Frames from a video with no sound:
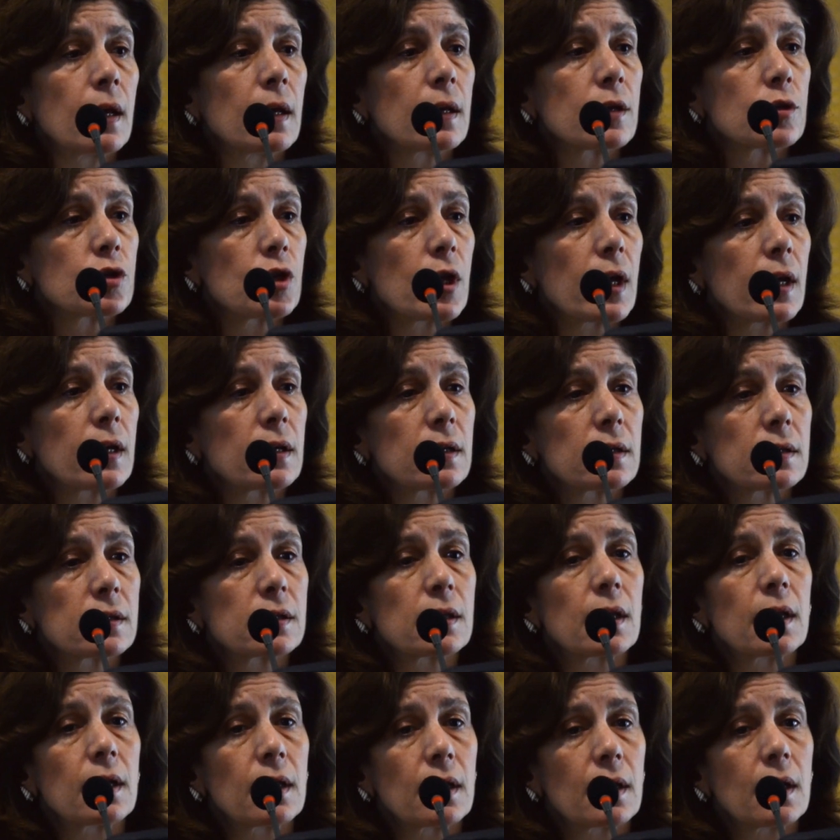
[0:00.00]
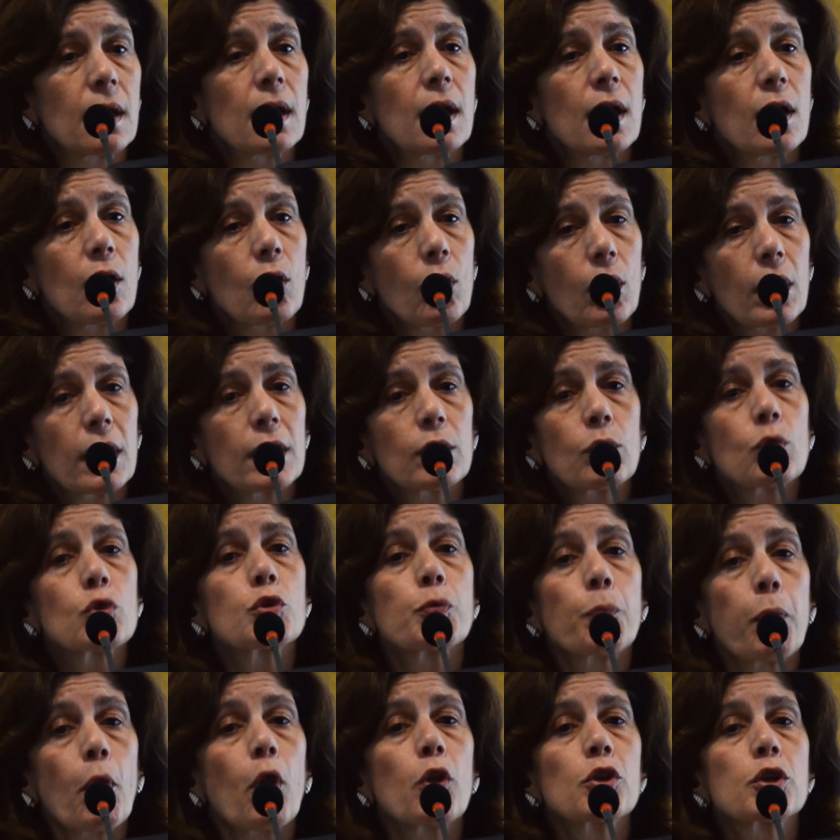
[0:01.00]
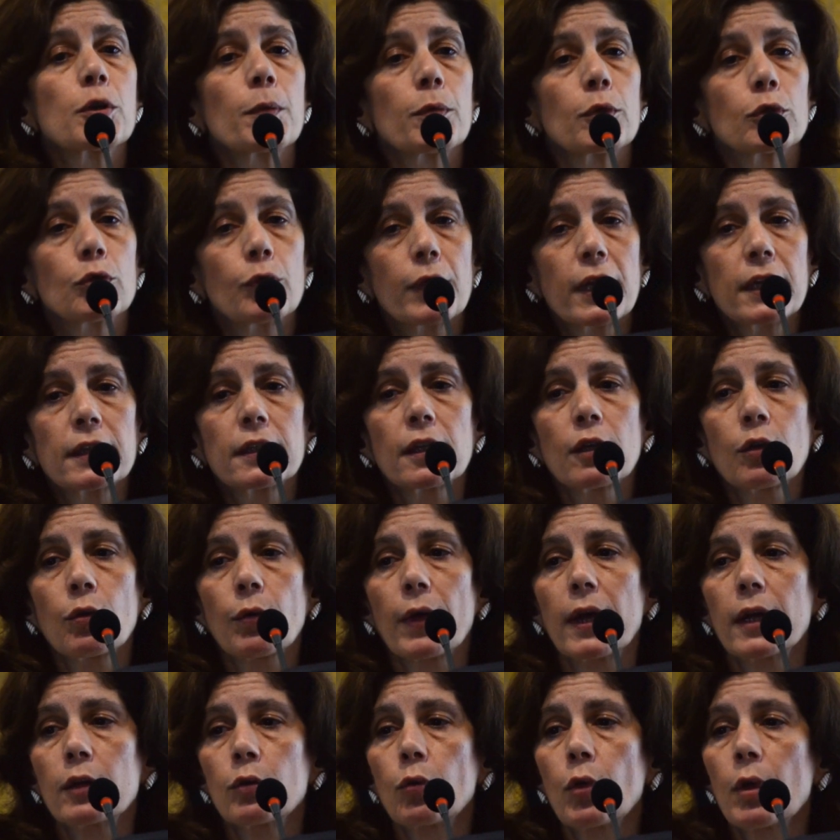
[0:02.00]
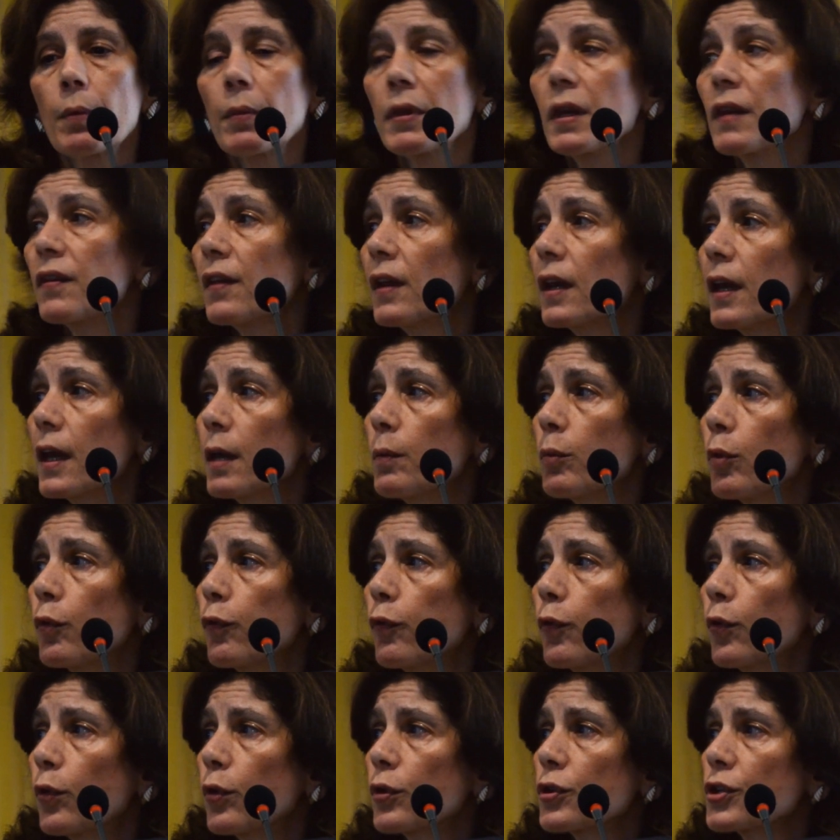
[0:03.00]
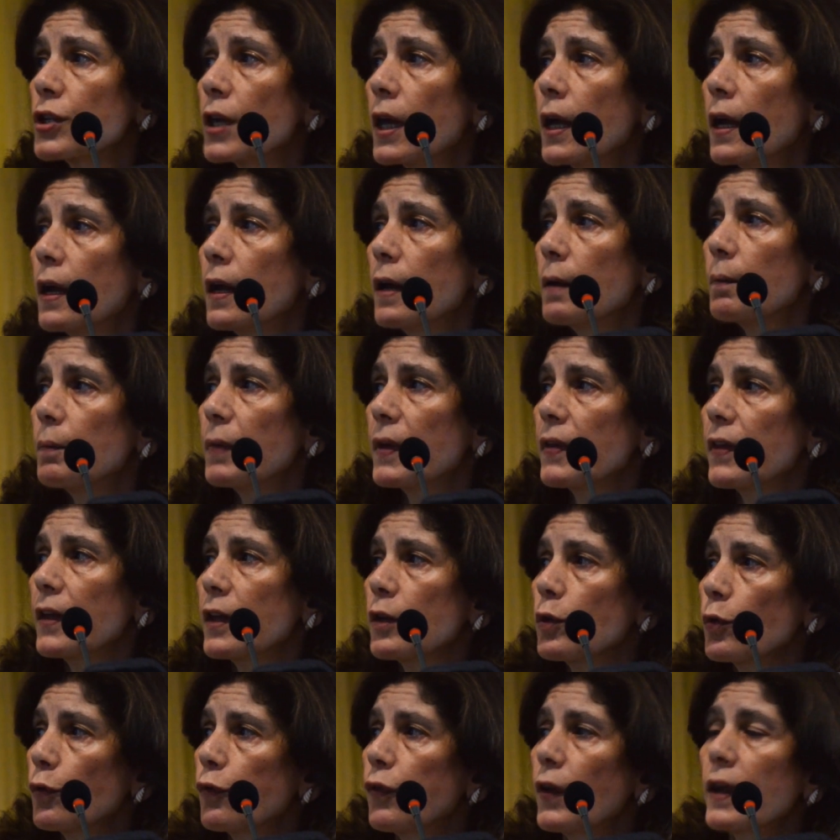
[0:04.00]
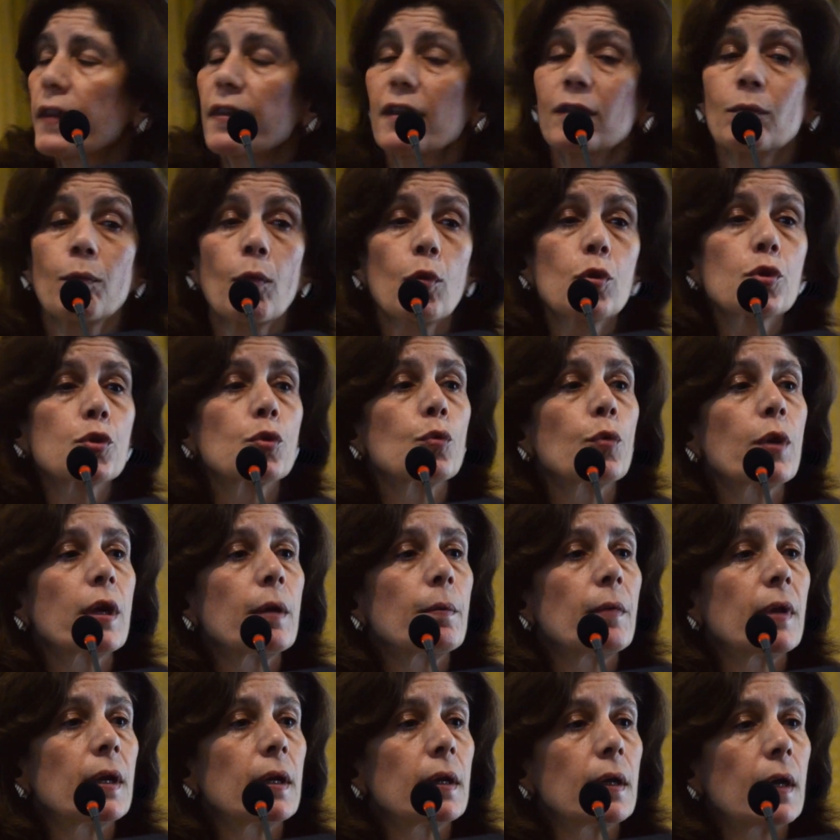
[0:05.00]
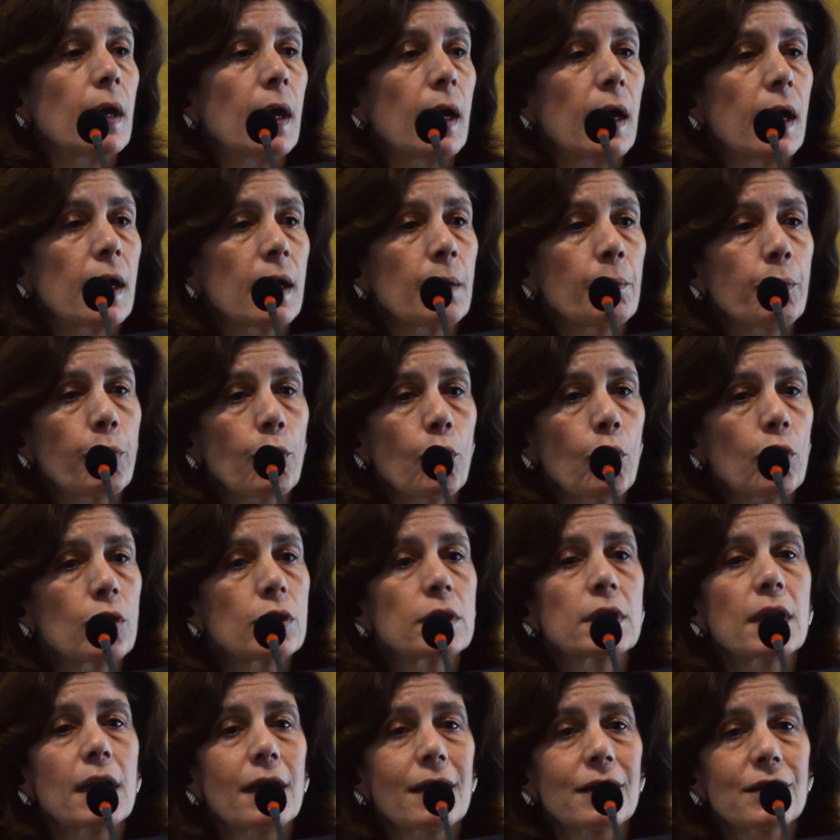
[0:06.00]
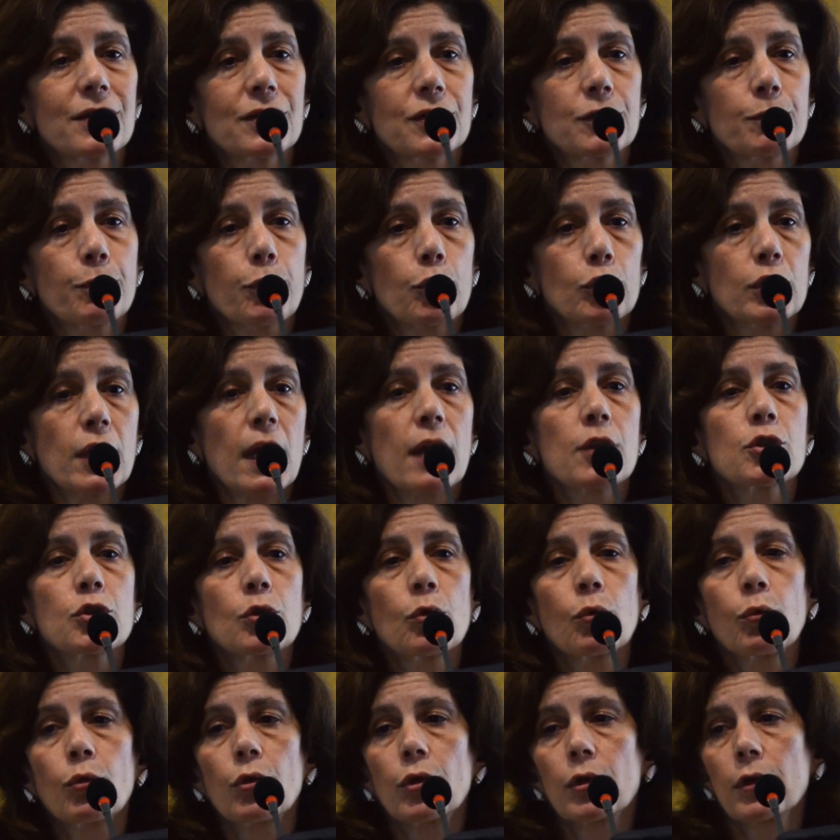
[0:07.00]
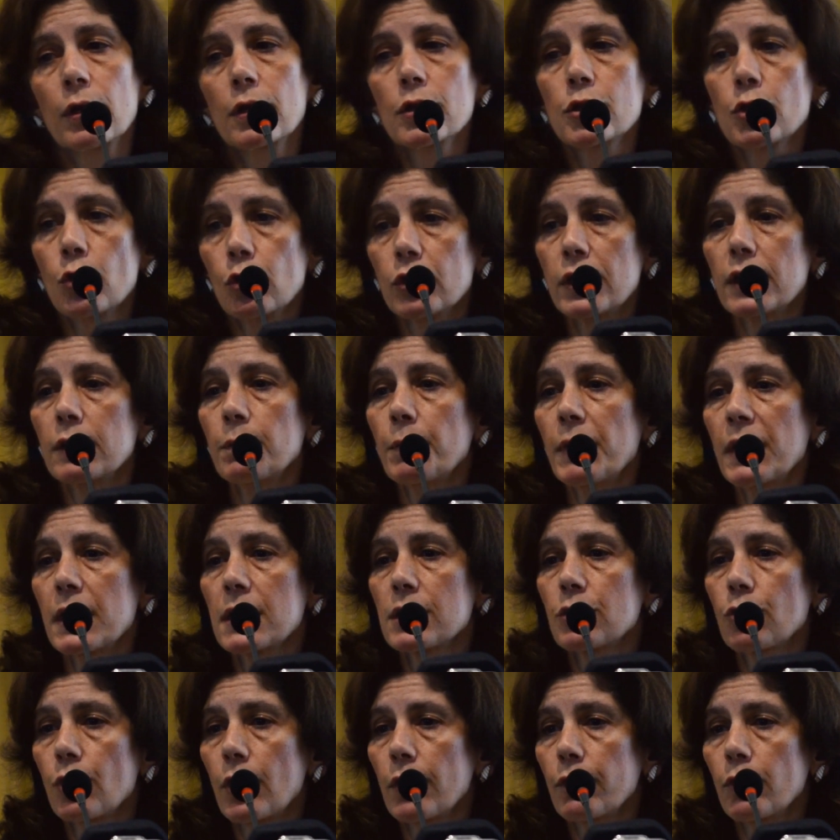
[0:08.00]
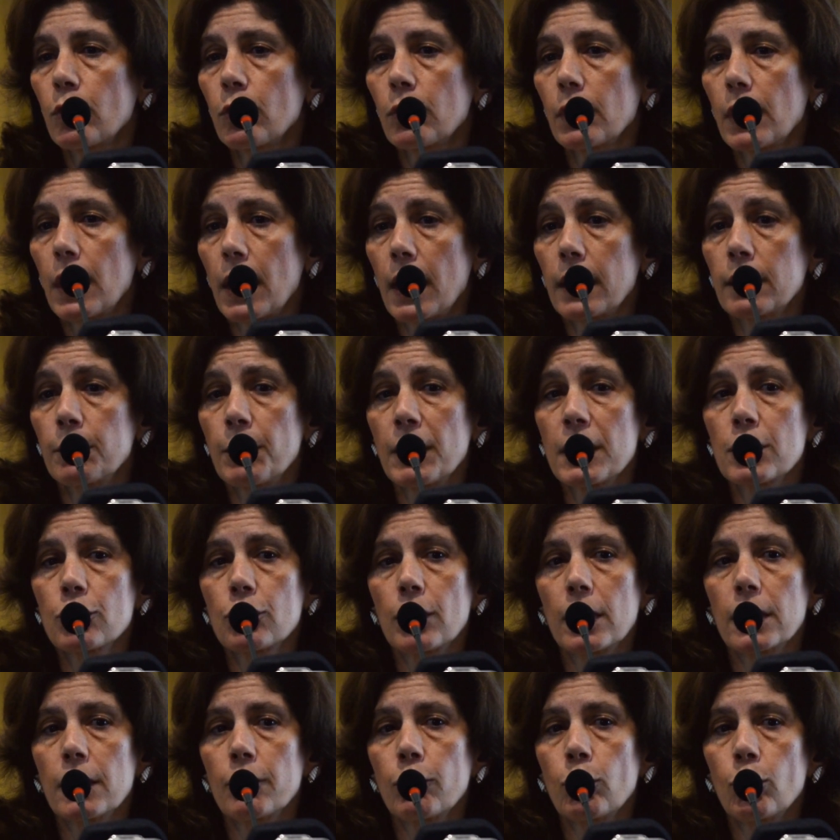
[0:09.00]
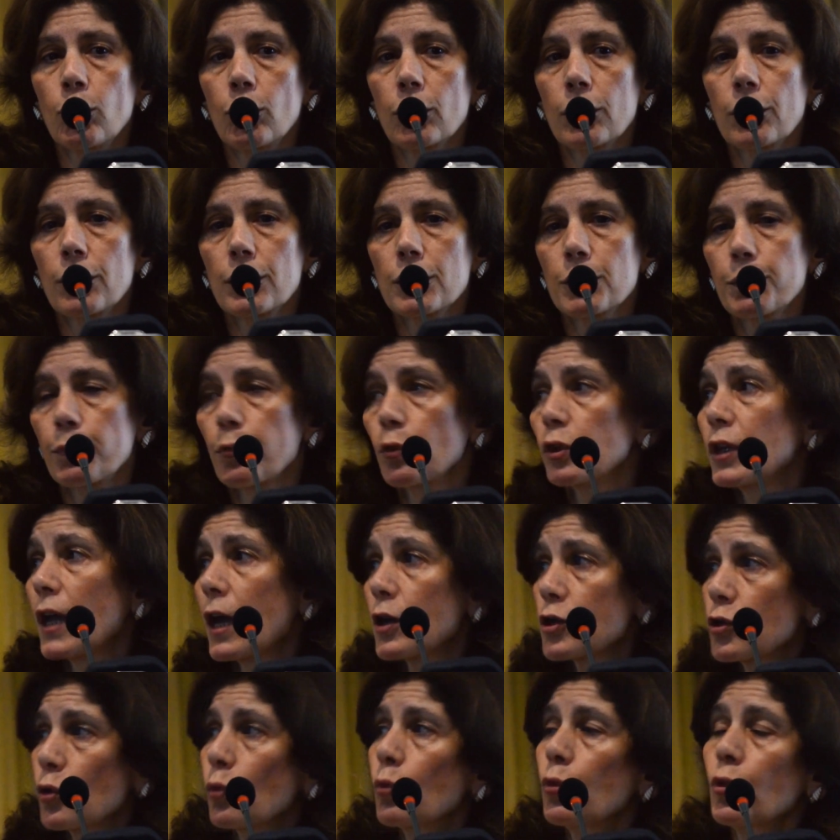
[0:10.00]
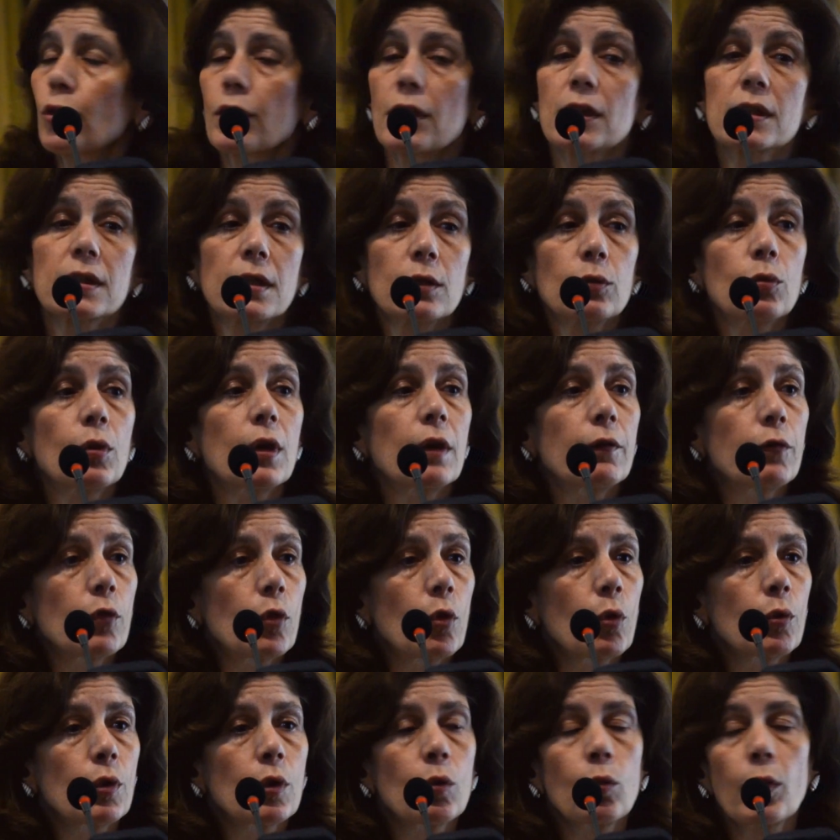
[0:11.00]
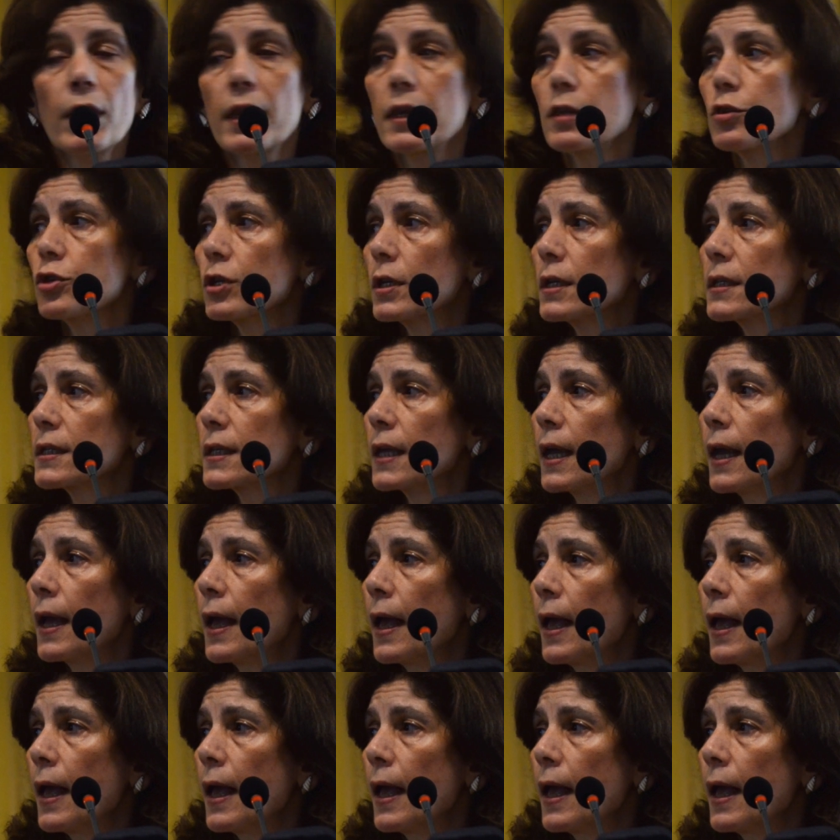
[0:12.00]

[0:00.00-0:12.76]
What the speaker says: chains, it was possible to integrate women in the labor force. But then you find that most women are employed as production workers, not administrative workers. Production workers tend to have lower wages.